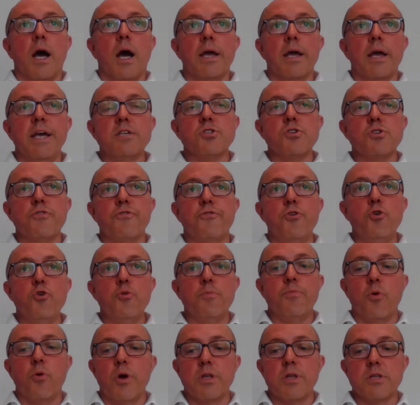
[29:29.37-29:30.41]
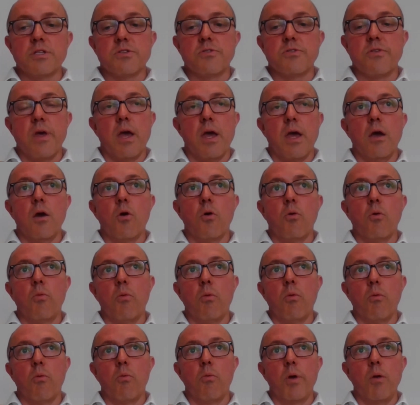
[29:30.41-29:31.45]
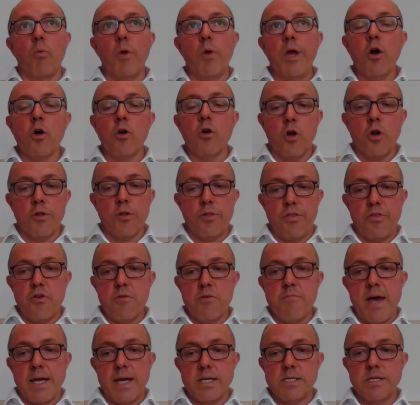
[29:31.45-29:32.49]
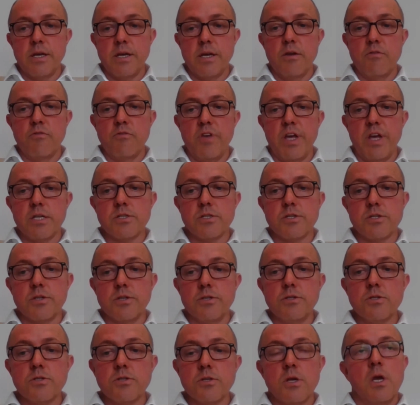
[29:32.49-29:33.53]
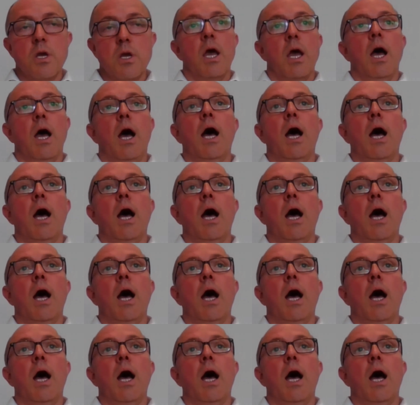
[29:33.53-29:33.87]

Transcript: I guess a few points there. We are not thematic investors.